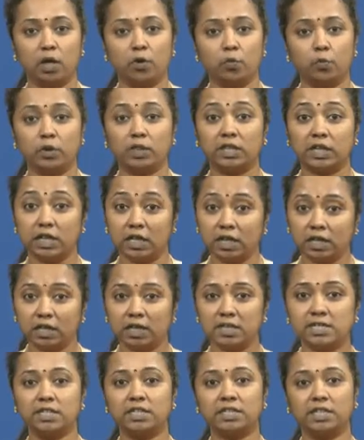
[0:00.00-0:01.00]
With
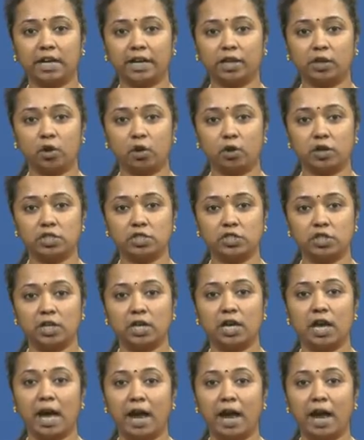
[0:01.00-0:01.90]
increase in technology